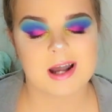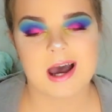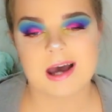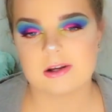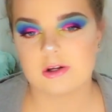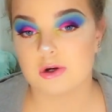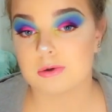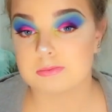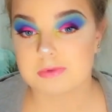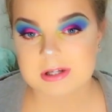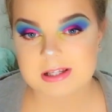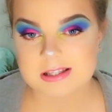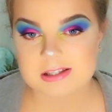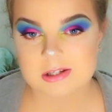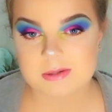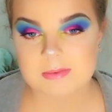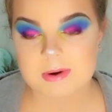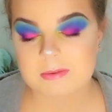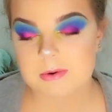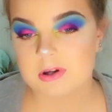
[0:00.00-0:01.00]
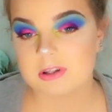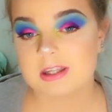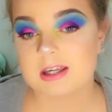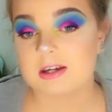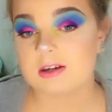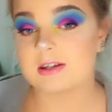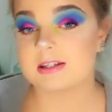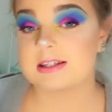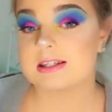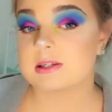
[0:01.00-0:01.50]
I had no presents on my birthday
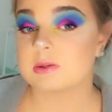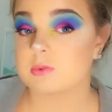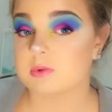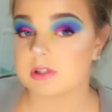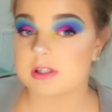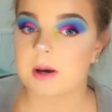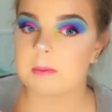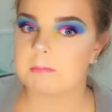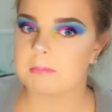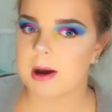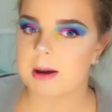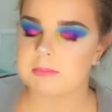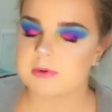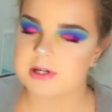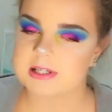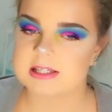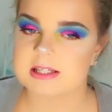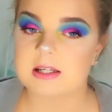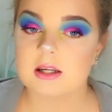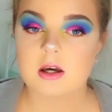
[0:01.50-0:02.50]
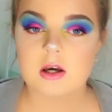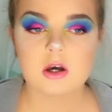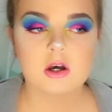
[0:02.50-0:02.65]
because this was my present